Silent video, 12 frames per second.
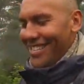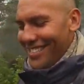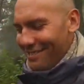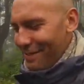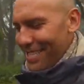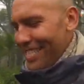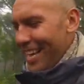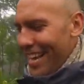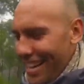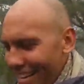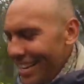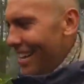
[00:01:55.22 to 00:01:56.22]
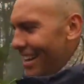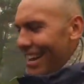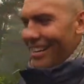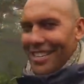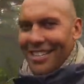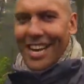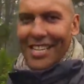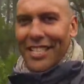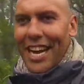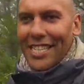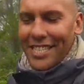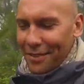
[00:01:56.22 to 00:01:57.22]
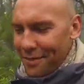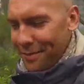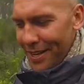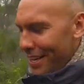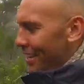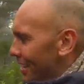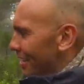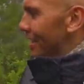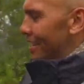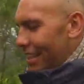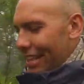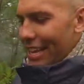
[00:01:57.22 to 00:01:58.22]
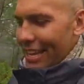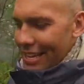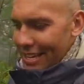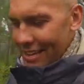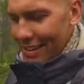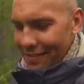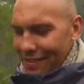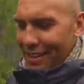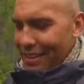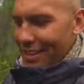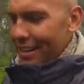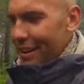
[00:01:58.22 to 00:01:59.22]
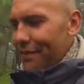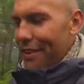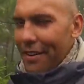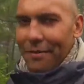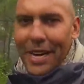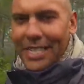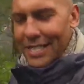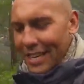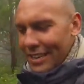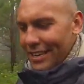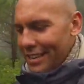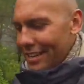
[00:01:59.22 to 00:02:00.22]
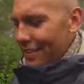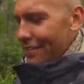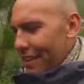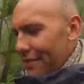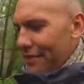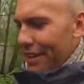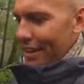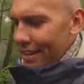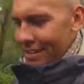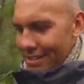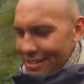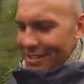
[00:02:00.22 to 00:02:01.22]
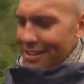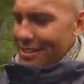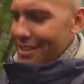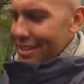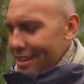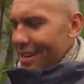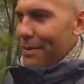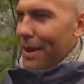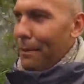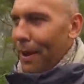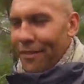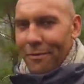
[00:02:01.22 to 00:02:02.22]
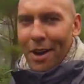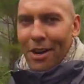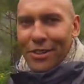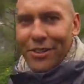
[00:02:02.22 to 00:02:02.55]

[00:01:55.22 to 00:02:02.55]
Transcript: it's bizarre I got to start charging them I think uh, you know five bucks a, a photo but I pay for my whole